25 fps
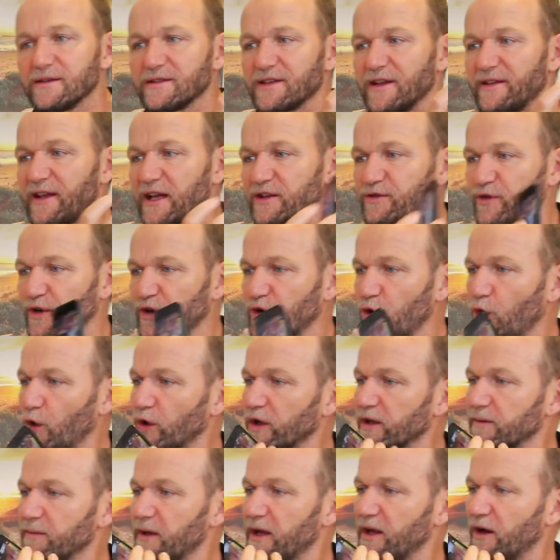So that's
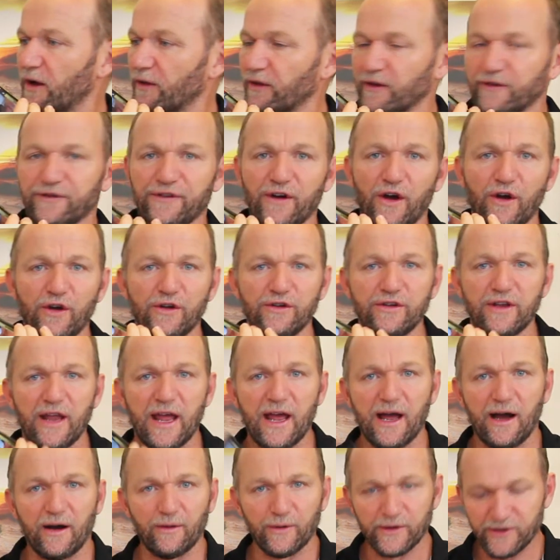recording me on the phone
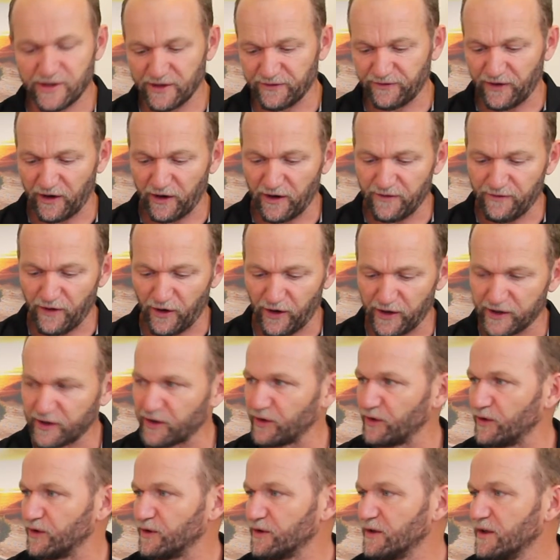now, which is very, very
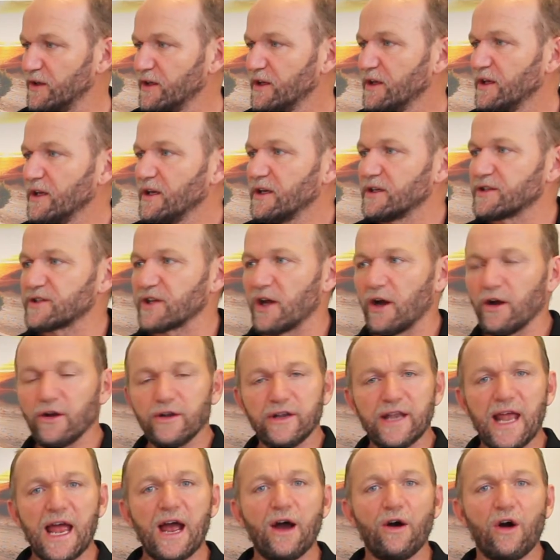cool. So
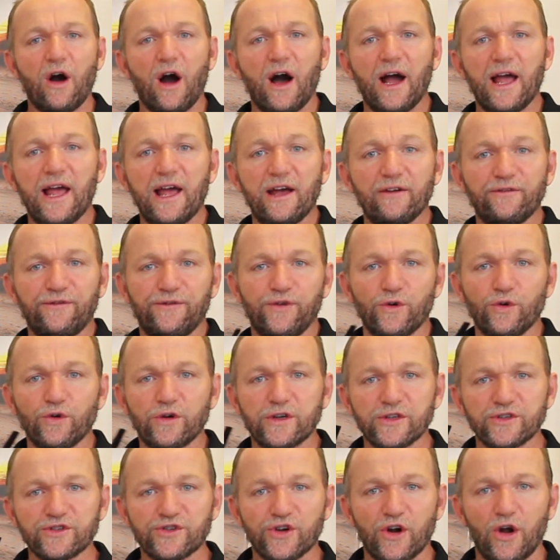now I have full
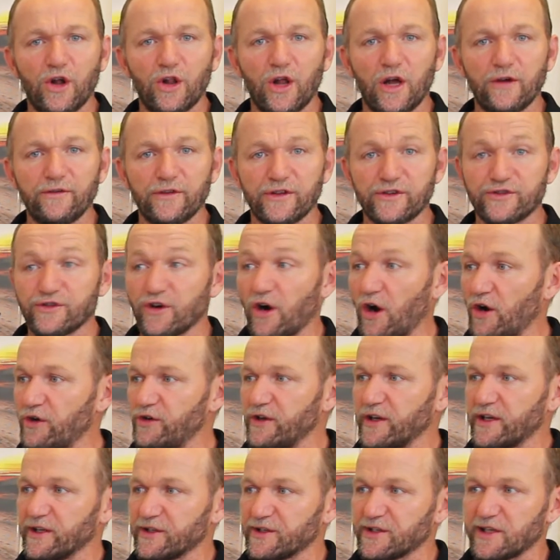control over the drone.
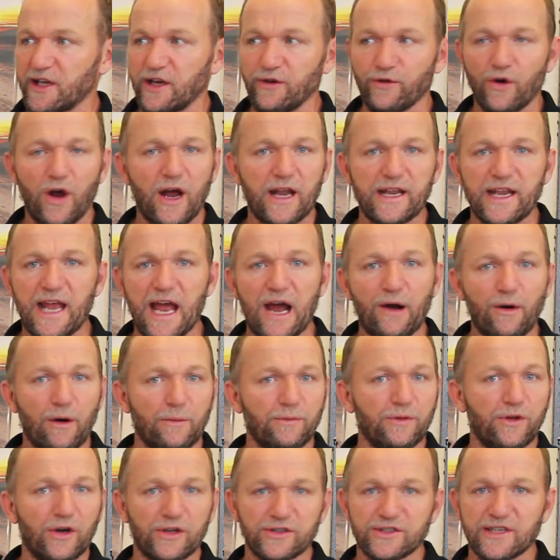You can see right now
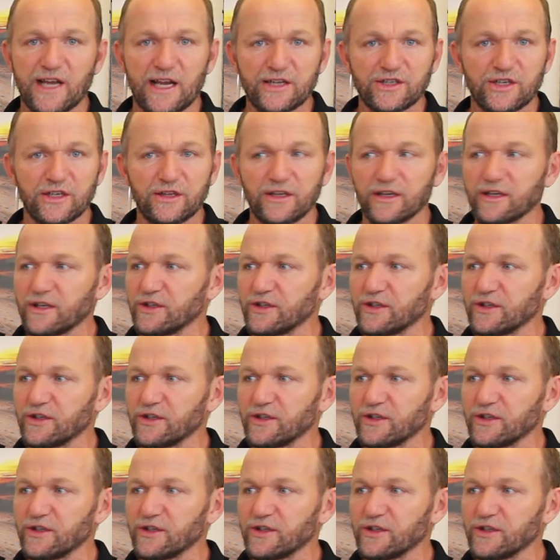I'm not touching the